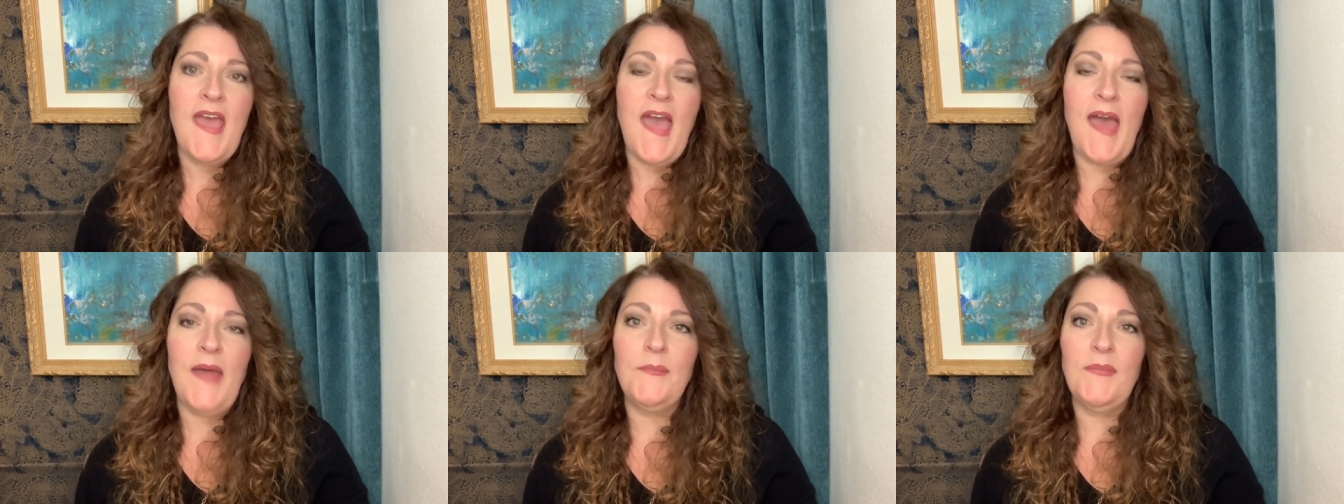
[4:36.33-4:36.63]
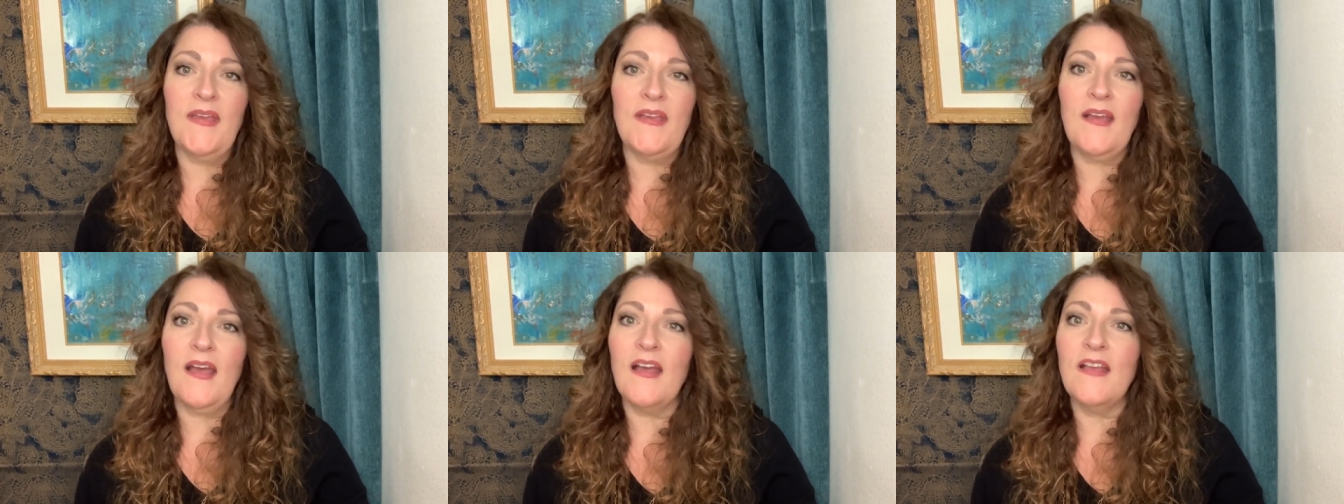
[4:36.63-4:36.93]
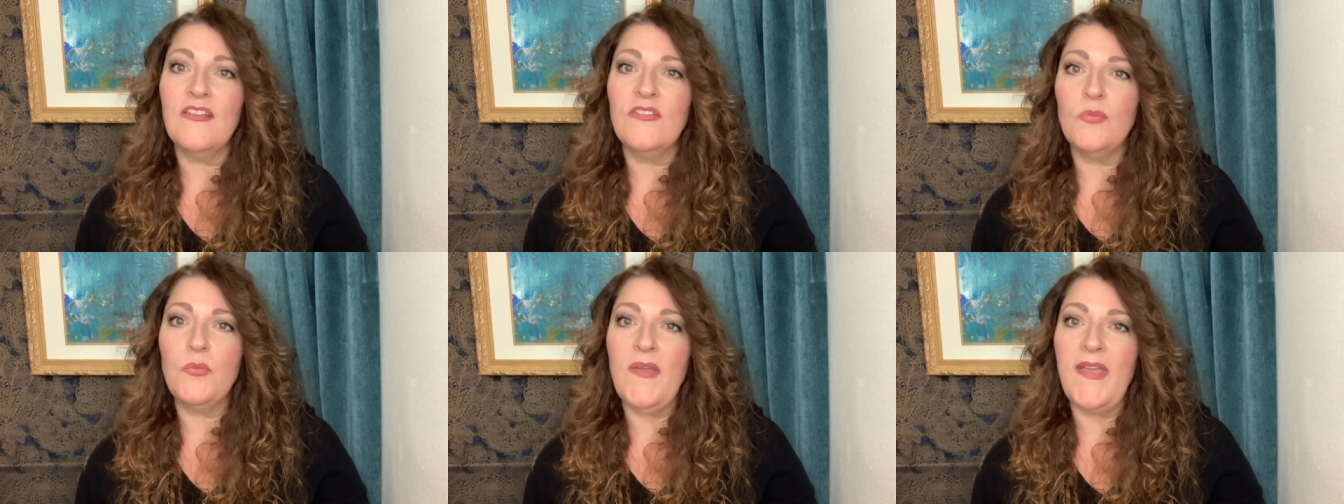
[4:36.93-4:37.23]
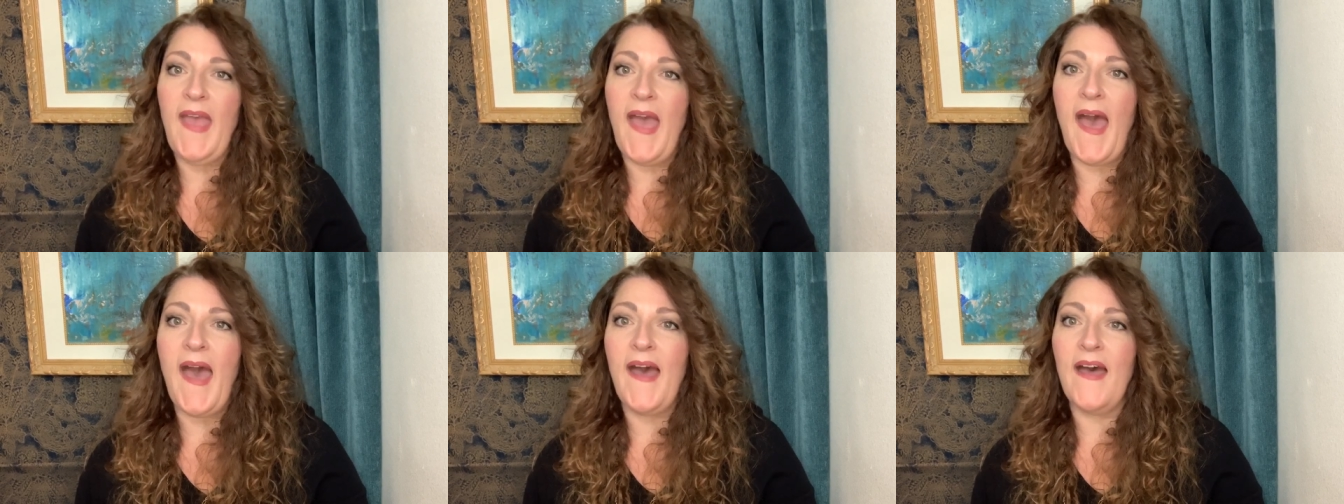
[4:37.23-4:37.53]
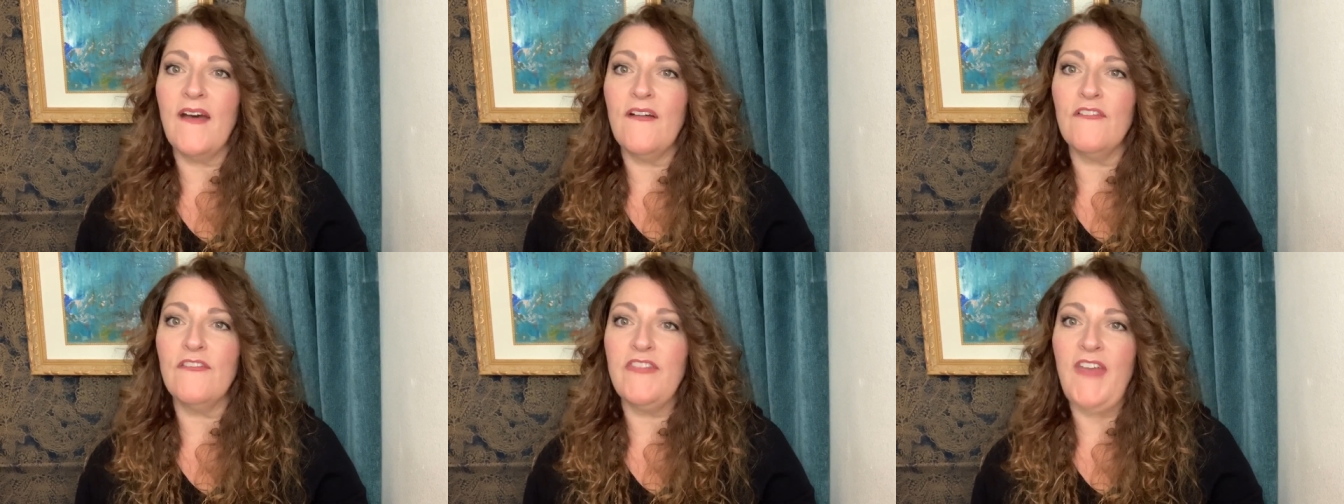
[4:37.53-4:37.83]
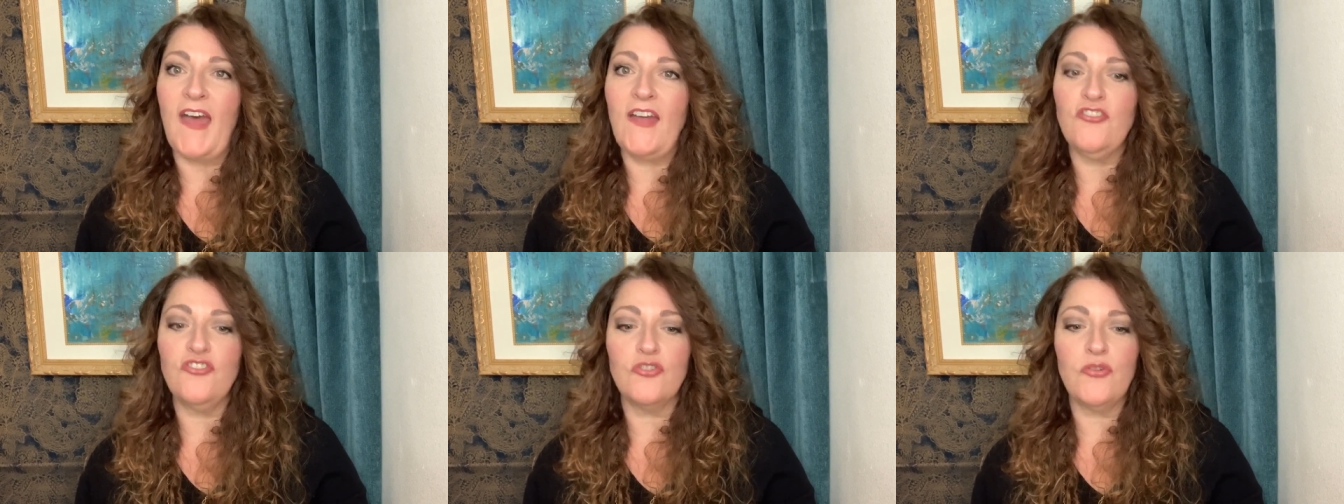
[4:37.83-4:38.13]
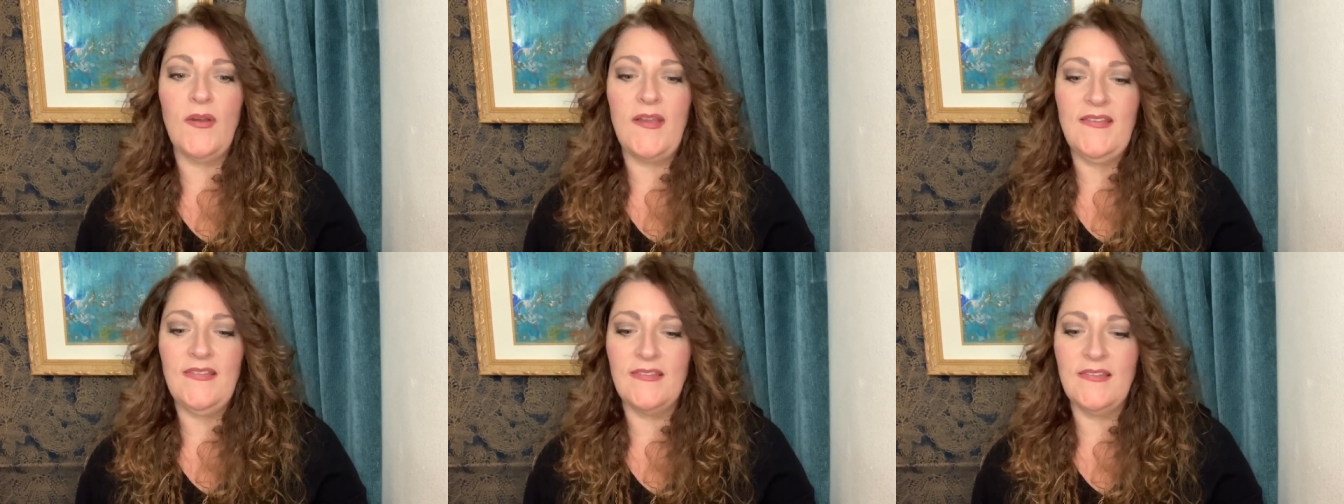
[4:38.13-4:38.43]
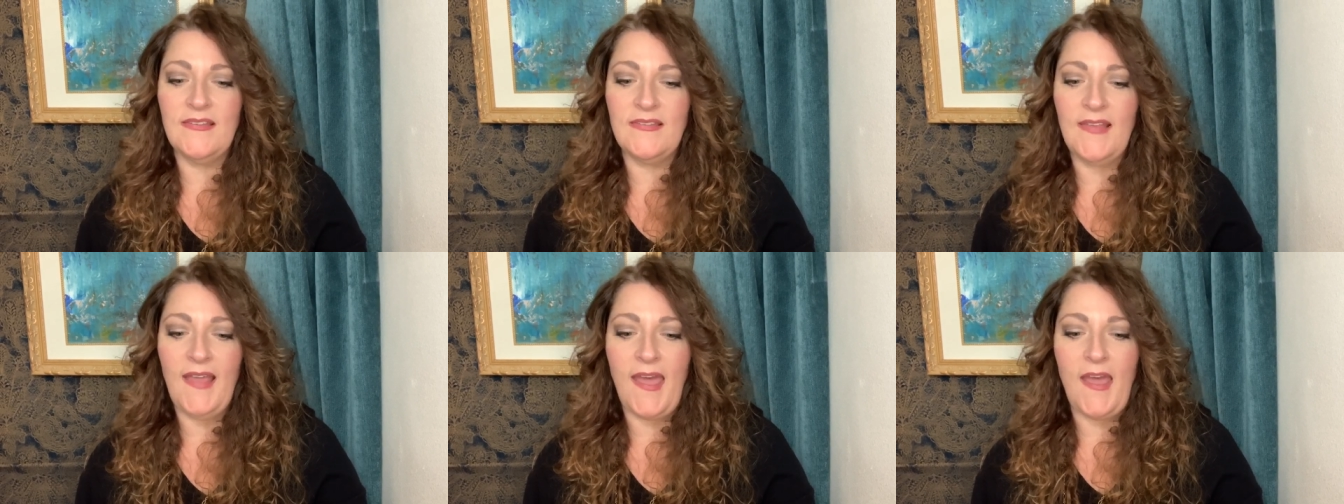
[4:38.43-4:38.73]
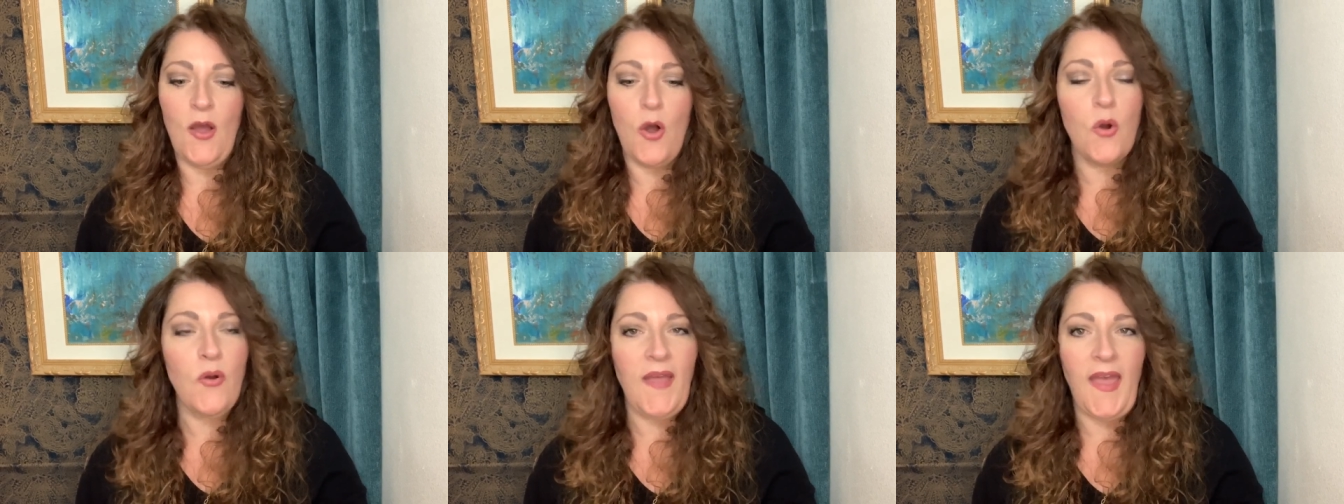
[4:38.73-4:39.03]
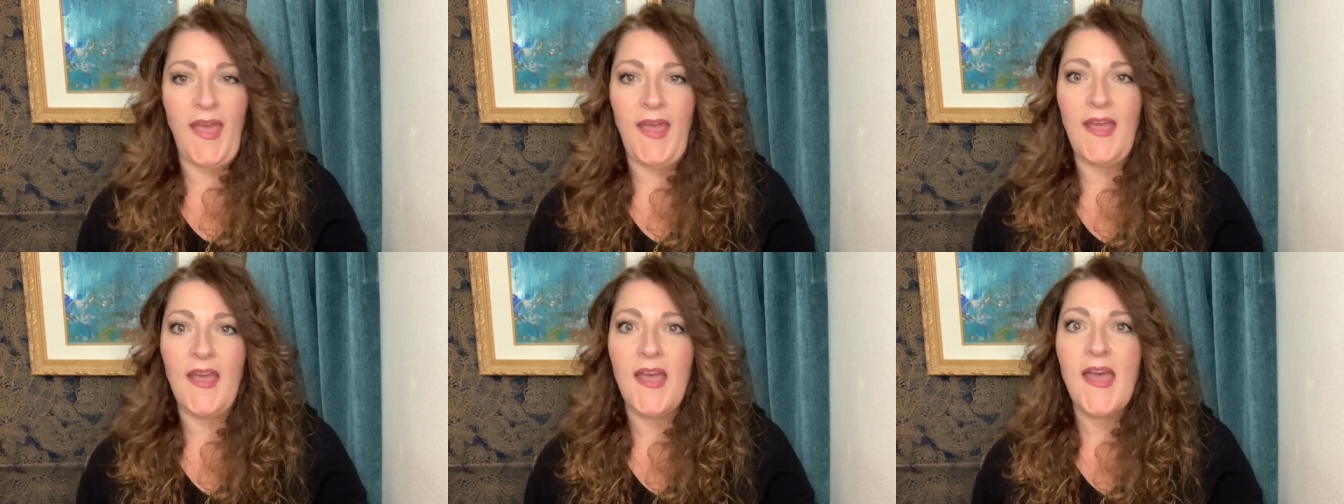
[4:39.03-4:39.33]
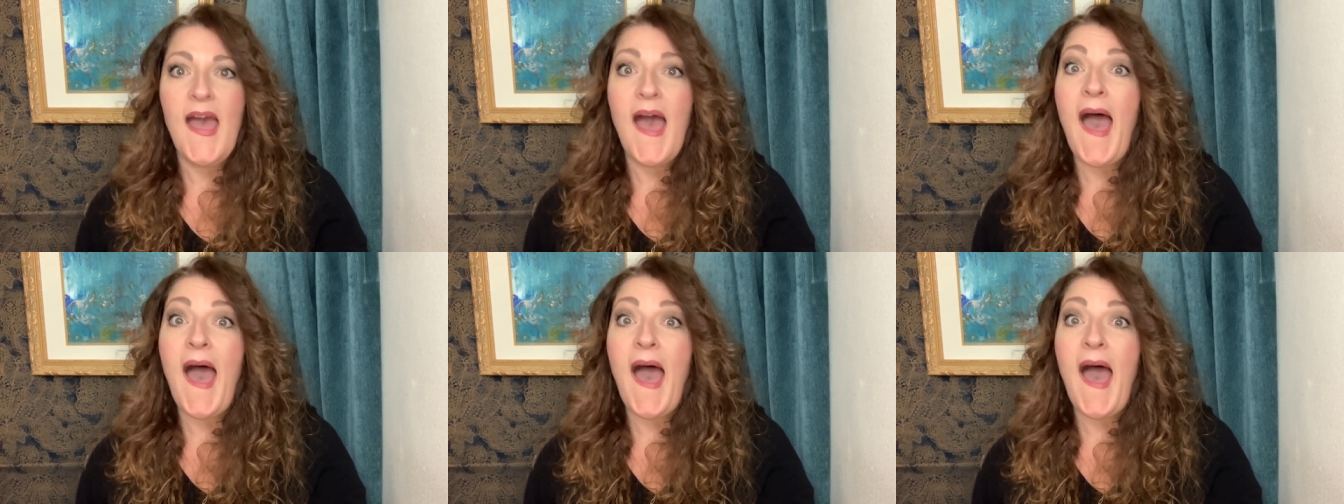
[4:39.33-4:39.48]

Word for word: and because we have that choice to say, okay,